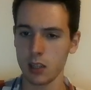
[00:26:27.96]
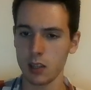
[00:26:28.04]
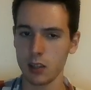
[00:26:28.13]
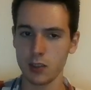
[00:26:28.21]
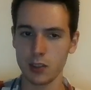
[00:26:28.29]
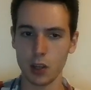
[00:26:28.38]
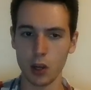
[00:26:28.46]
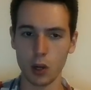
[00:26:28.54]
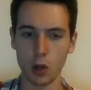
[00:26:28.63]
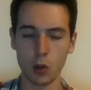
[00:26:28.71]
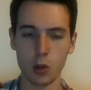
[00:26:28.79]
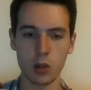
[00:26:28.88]

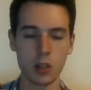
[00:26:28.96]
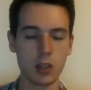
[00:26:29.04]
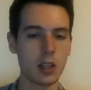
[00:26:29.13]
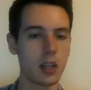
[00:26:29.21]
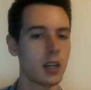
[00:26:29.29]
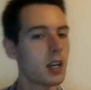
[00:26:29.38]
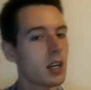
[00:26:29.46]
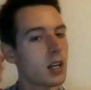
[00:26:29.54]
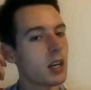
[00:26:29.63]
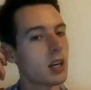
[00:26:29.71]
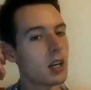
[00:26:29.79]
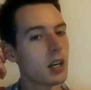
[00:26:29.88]
So
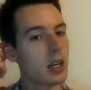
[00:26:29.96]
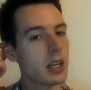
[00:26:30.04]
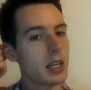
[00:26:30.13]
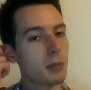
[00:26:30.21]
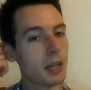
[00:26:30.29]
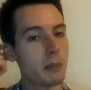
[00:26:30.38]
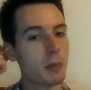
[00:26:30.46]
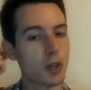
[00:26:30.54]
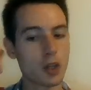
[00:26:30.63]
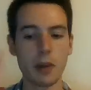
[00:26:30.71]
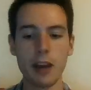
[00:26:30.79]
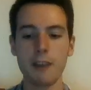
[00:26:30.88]
he played
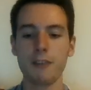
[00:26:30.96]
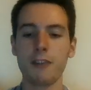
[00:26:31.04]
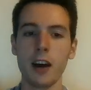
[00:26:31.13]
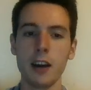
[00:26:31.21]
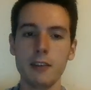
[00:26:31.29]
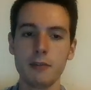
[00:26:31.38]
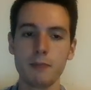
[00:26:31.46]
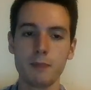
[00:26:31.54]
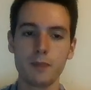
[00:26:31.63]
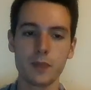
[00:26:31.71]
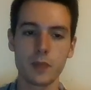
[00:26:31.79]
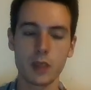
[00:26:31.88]
bishop f5,
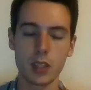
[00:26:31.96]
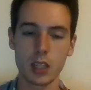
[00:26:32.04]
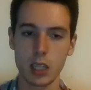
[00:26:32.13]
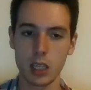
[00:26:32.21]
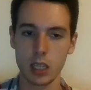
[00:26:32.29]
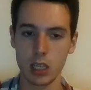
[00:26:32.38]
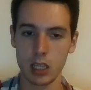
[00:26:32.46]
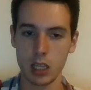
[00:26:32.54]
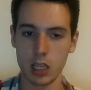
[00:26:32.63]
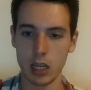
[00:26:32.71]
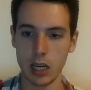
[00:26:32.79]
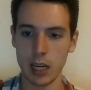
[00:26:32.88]

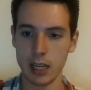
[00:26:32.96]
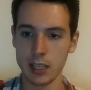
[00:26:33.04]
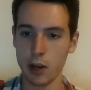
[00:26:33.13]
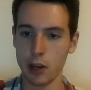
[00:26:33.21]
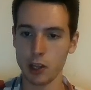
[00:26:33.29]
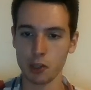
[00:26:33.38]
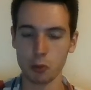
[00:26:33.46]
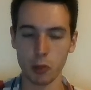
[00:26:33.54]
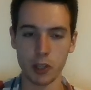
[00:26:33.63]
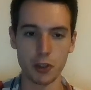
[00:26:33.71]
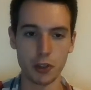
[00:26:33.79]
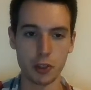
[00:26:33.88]
and now I just
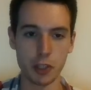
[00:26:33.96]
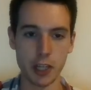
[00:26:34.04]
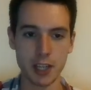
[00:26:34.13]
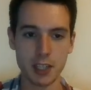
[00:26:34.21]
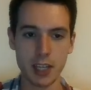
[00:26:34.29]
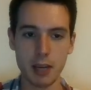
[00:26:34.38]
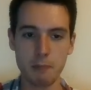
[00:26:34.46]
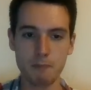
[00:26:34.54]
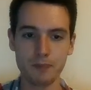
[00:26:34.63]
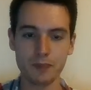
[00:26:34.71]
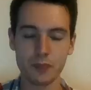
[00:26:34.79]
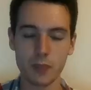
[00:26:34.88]
went into the endgame.
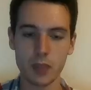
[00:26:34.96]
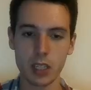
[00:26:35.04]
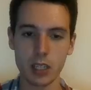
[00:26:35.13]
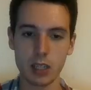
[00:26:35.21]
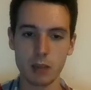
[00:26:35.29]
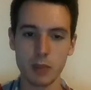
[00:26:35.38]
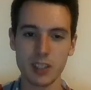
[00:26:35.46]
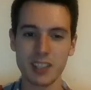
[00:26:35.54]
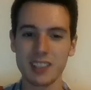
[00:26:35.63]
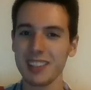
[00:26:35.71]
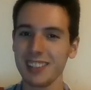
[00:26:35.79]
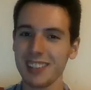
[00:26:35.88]
But
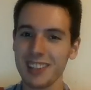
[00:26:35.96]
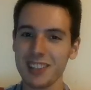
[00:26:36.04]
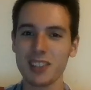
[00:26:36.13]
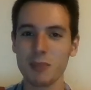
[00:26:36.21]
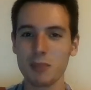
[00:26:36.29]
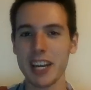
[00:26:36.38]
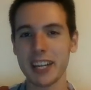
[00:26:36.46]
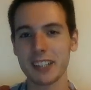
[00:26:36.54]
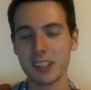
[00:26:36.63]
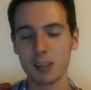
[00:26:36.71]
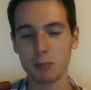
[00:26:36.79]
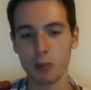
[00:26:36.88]
still there's some
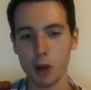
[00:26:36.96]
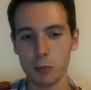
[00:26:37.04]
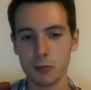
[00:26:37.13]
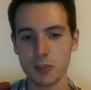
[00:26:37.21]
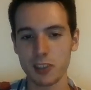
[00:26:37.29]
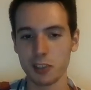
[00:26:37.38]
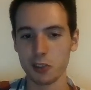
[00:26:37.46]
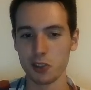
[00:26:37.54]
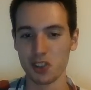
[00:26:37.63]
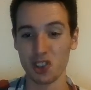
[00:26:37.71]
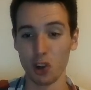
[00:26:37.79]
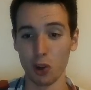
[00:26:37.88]
technical problems still to
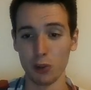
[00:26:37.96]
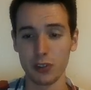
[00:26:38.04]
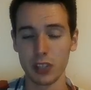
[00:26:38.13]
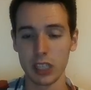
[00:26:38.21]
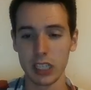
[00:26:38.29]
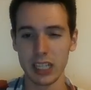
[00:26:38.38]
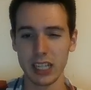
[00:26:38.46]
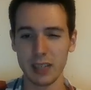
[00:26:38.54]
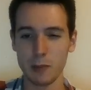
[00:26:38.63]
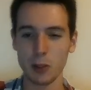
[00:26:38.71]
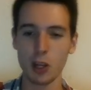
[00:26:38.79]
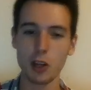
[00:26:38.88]
solve, and
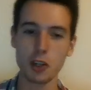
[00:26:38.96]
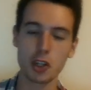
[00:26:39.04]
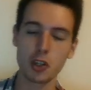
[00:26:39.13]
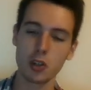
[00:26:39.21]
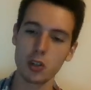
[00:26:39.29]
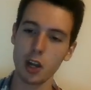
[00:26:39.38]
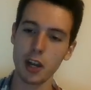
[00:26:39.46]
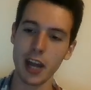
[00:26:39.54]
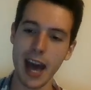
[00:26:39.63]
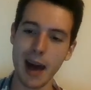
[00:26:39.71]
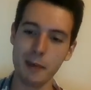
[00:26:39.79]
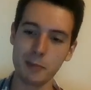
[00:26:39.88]
I'm not
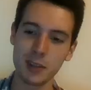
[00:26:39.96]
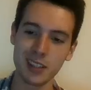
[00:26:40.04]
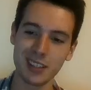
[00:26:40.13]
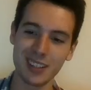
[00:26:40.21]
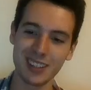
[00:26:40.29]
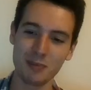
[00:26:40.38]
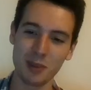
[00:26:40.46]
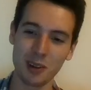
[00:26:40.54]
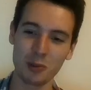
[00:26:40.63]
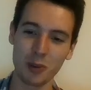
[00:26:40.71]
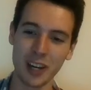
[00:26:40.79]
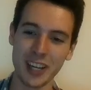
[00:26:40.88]
happy about
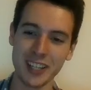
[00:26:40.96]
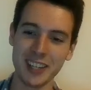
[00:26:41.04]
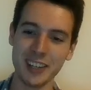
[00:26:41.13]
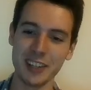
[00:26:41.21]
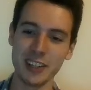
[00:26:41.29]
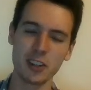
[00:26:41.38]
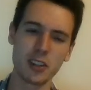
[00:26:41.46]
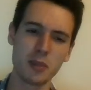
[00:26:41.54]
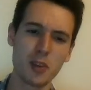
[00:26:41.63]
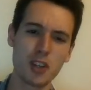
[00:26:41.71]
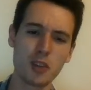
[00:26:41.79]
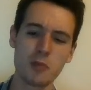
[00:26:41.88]
the way I did it here. Okay,
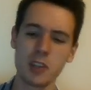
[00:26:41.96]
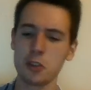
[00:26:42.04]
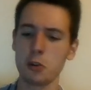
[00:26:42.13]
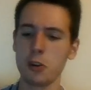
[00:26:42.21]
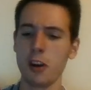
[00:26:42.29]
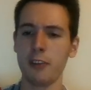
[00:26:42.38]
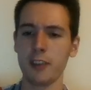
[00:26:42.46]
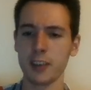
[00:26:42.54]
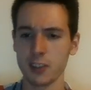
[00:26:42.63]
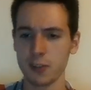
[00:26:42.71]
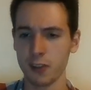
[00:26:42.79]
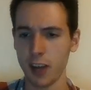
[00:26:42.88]
bishop e2 I think
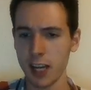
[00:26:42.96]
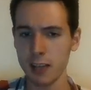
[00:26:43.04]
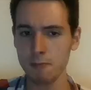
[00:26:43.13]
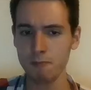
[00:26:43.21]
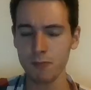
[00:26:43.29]
is fine.